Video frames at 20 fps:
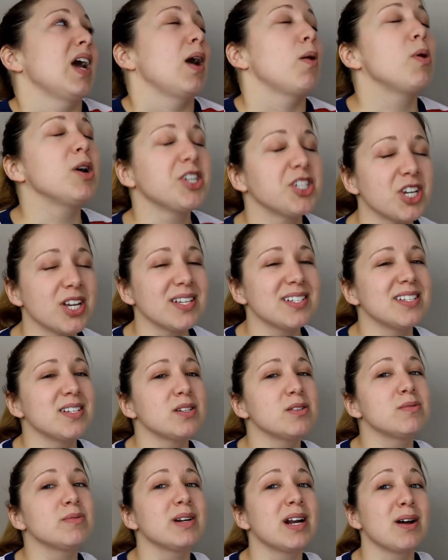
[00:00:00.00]
I watched
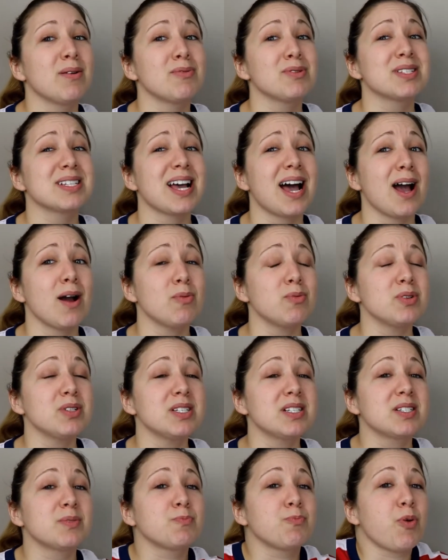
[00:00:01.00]
Godzilla when I
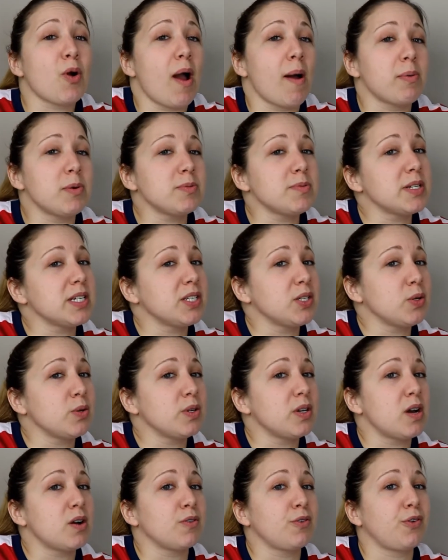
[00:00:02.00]
was probably
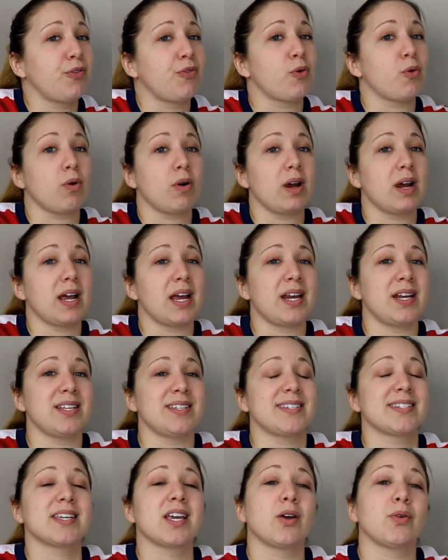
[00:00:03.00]
too young for it, and
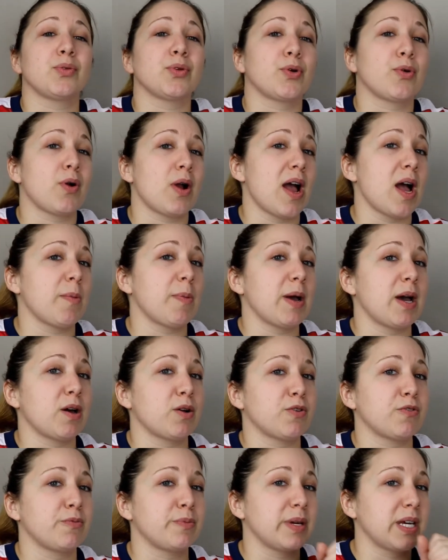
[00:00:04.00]
it scared the crap
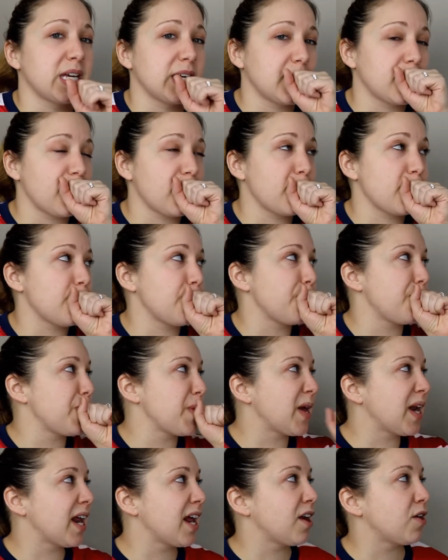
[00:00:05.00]
out of me.
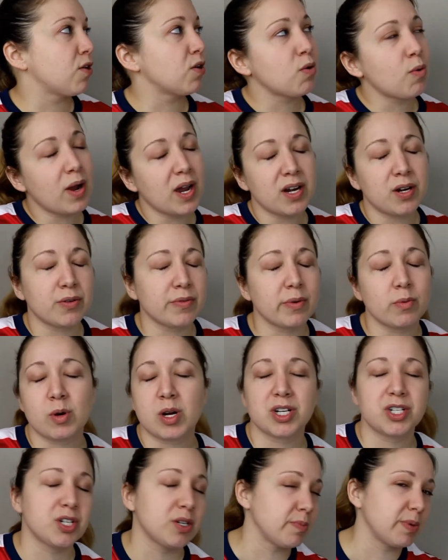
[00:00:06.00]
And I don't know why I don't
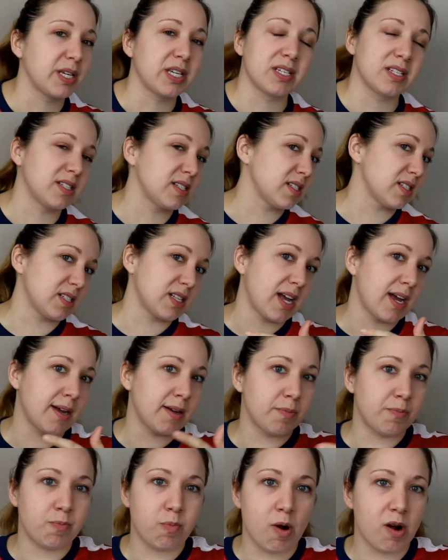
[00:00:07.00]
rewatch it, because
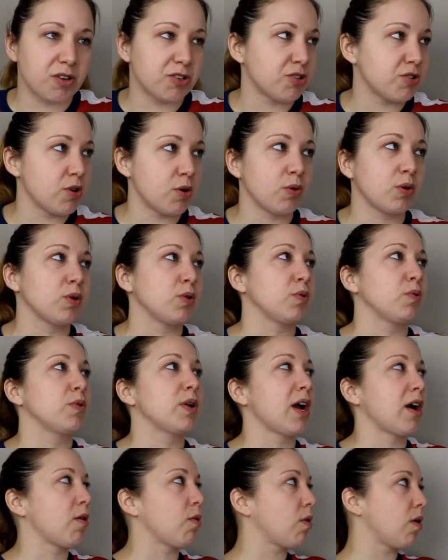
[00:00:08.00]
I watch Toku
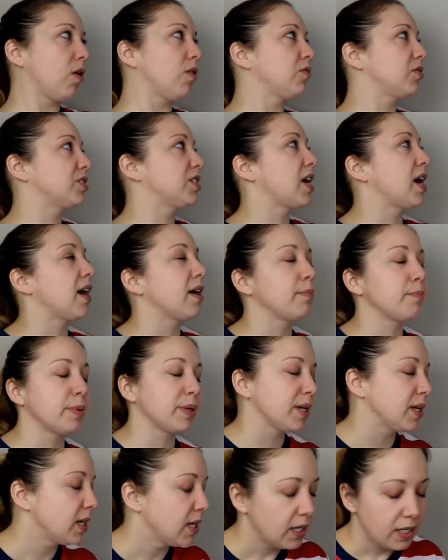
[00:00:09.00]
now all the time,
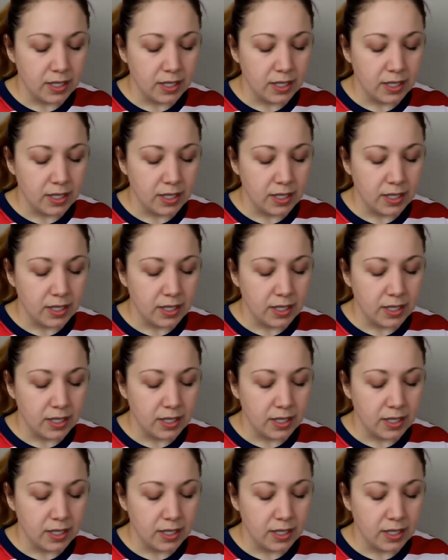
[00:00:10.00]
but